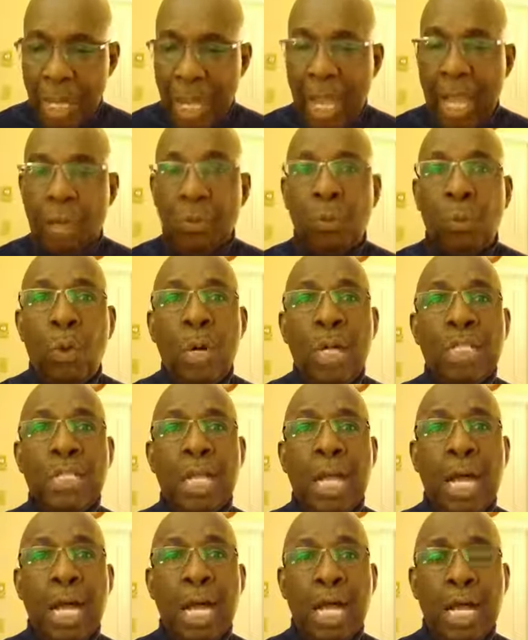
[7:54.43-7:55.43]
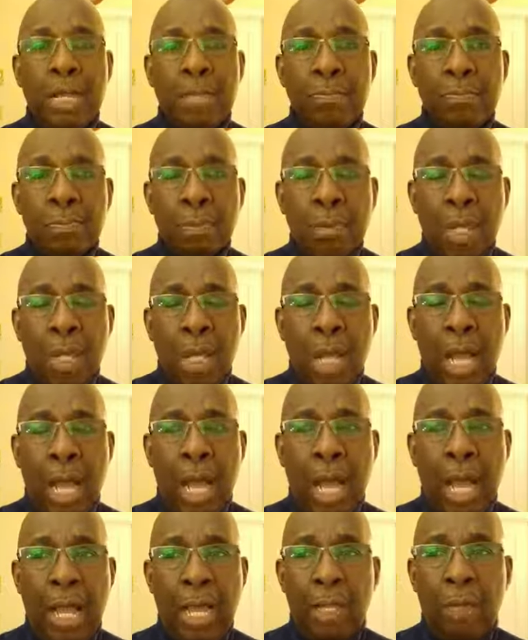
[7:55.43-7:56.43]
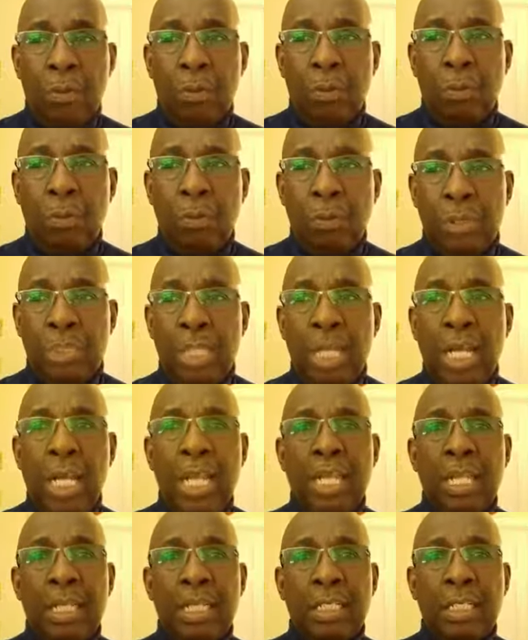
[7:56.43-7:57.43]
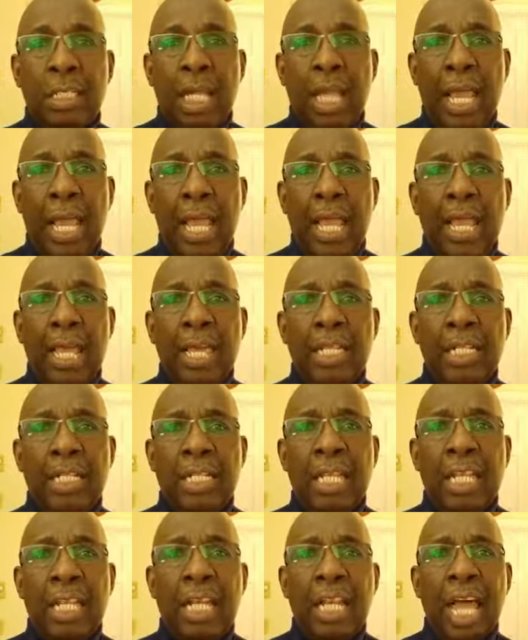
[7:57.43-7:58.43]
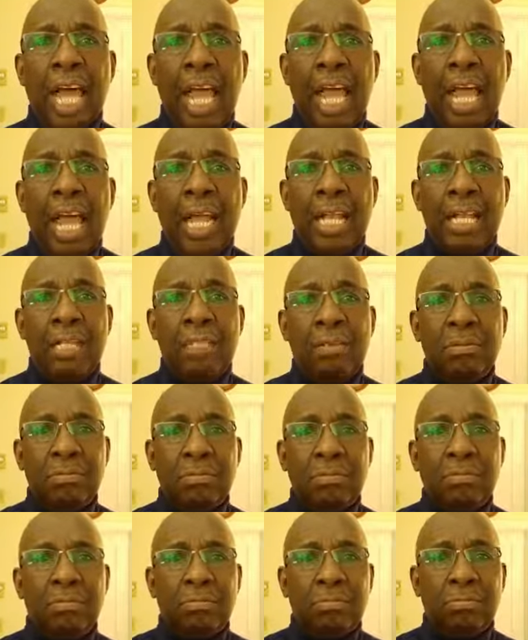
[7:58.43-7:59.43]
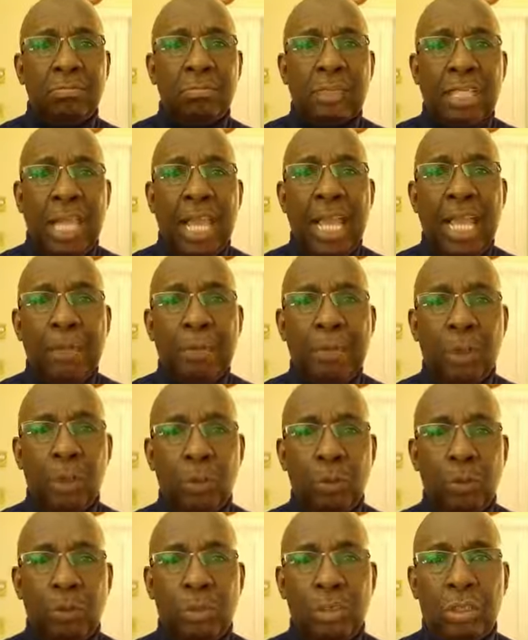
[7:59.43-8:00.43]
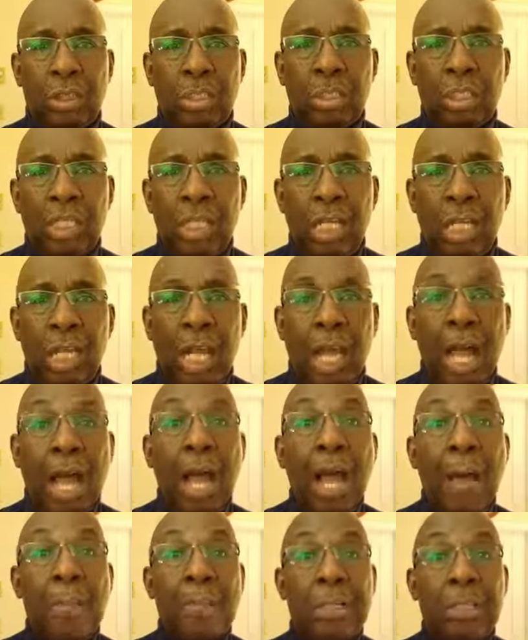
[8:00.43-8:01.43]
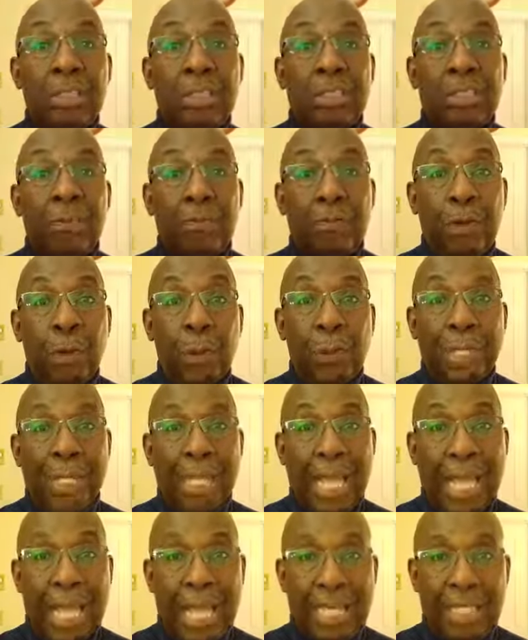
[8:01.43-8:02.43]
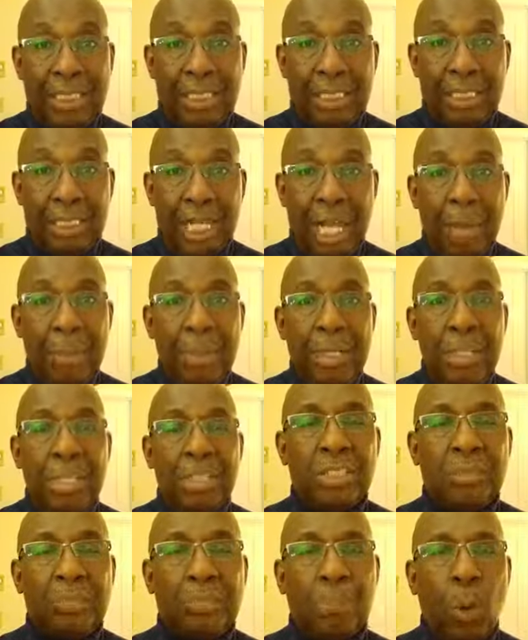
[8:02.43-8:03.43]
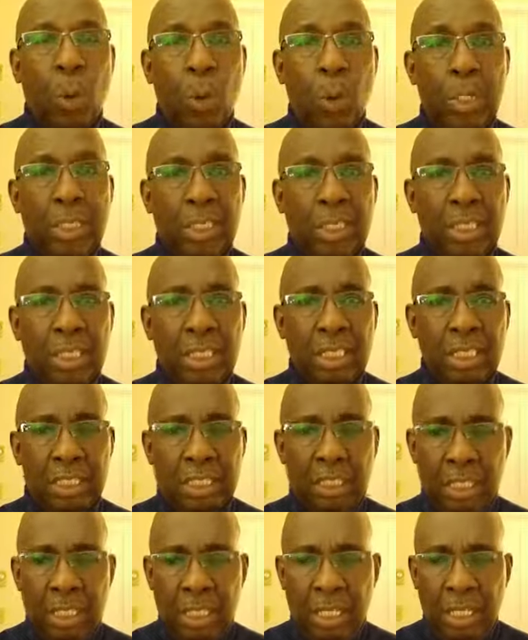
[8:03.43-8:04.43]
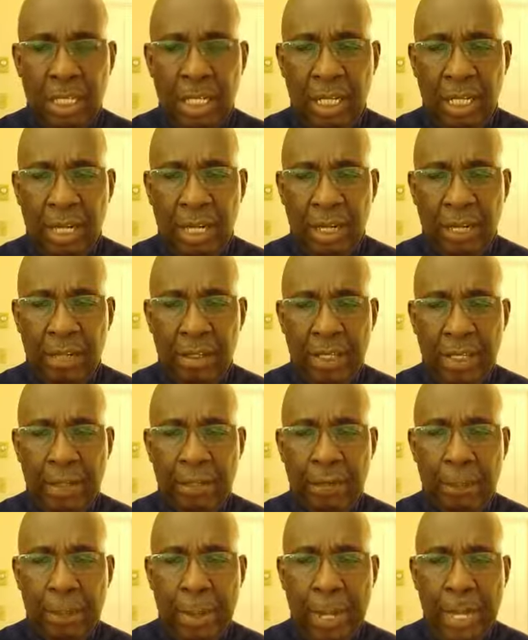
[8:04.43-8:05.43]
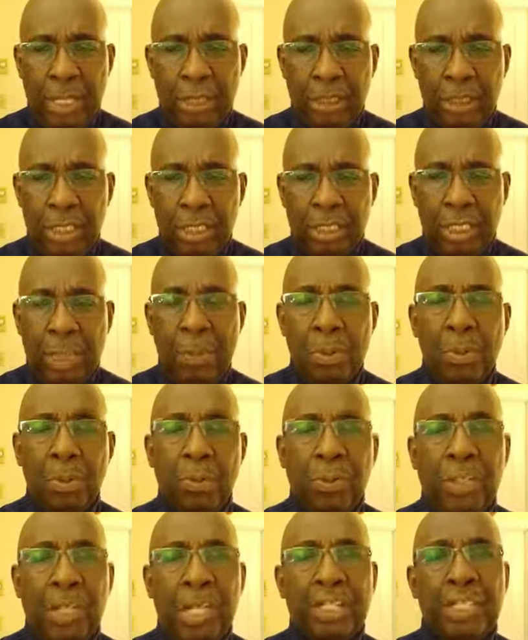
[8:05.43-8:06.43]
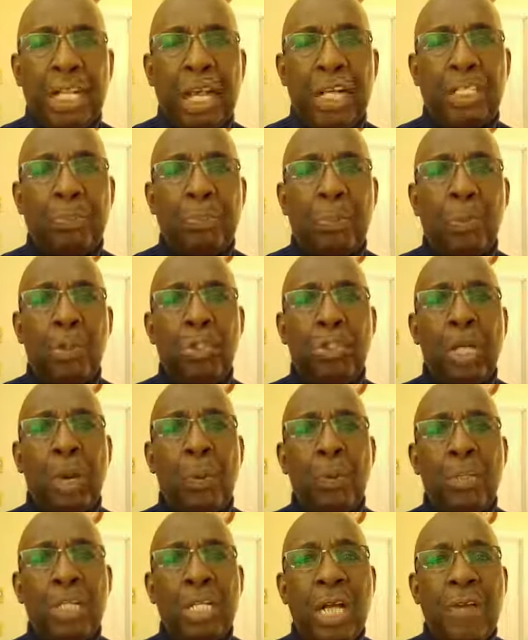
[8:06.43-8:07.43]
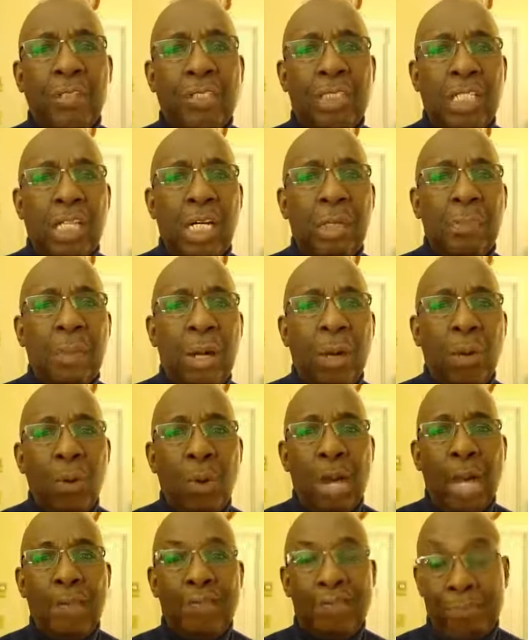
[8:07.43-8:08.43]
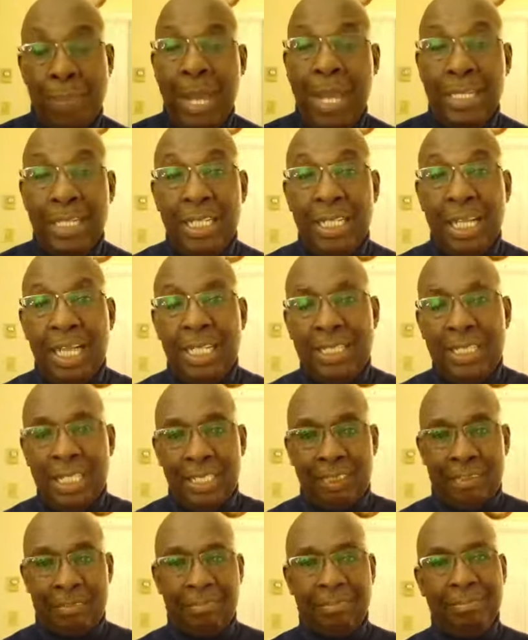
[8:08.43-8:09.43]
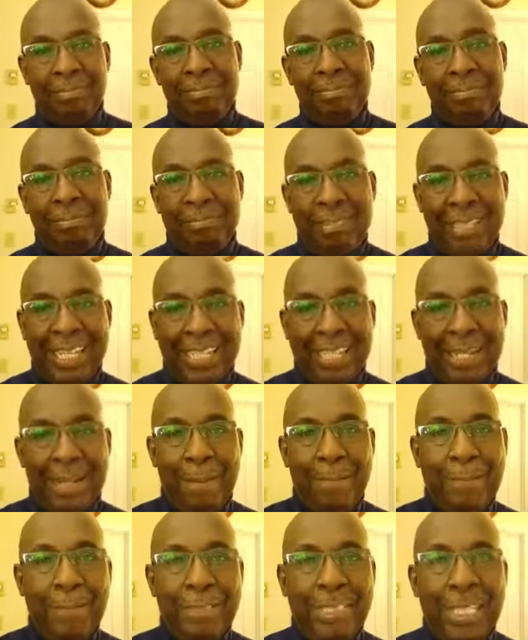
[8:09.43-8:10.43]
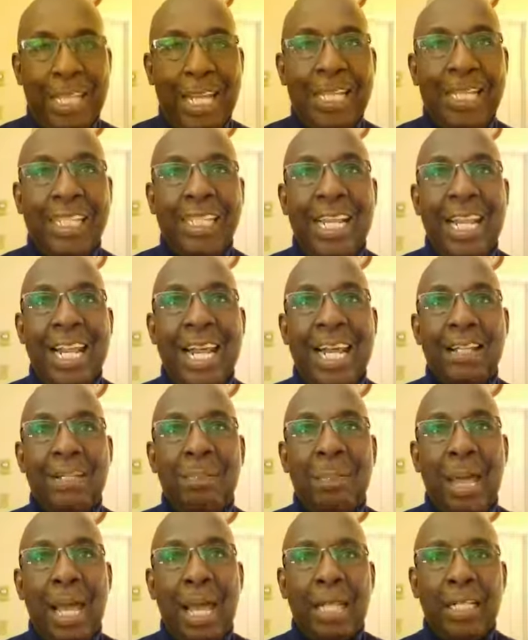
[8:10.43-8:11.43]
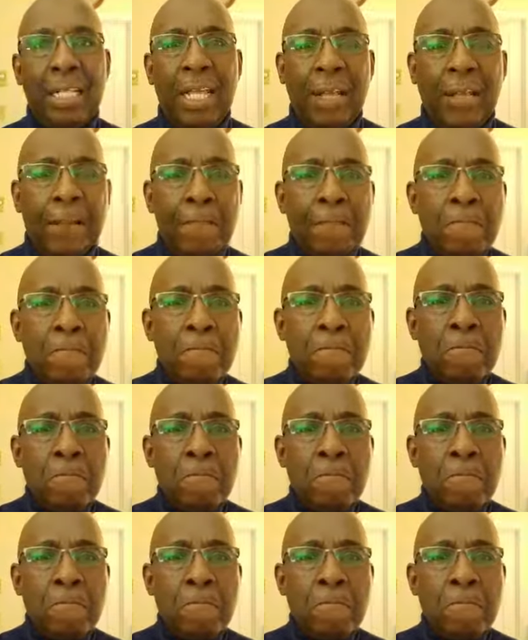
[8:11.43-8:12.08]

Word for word: And one time I was in it and the line came loose. I'm in sulfuric acid. I'm this poisonous uh, information. And some of those things I experienced, I will never tell my wife. Back then, I didn't. And I'm just letting the cat out the bag now.